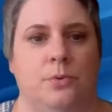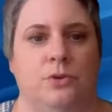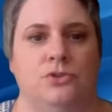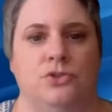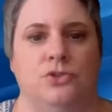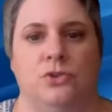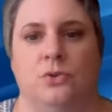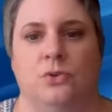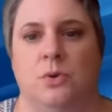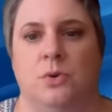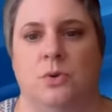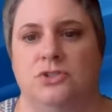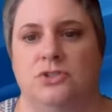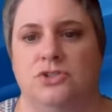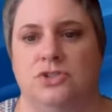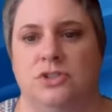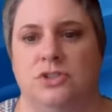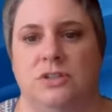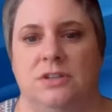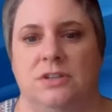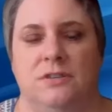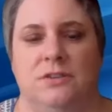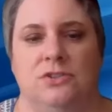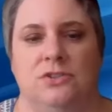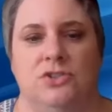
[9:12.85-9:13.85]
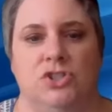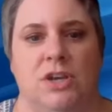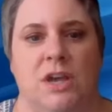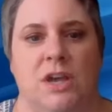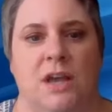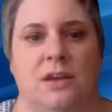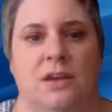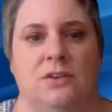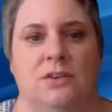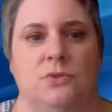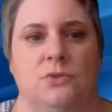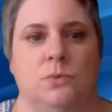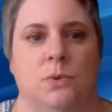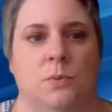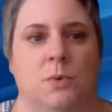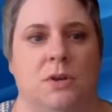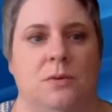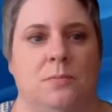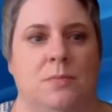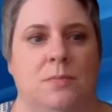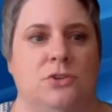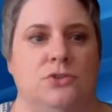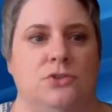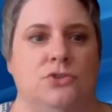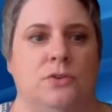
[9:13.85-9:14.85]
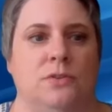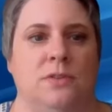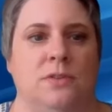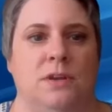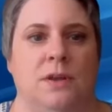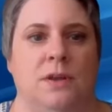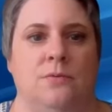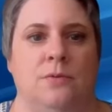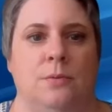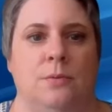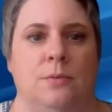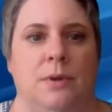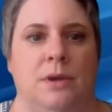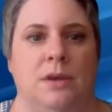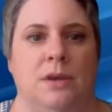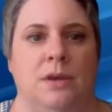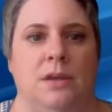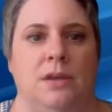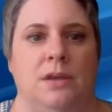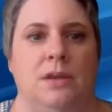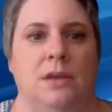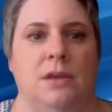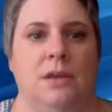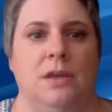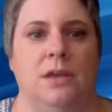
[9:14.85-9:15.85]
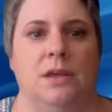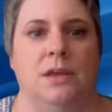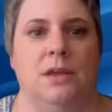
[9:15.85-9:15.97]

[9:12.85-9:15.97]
put your question in the chat, because we want to make sure that everybody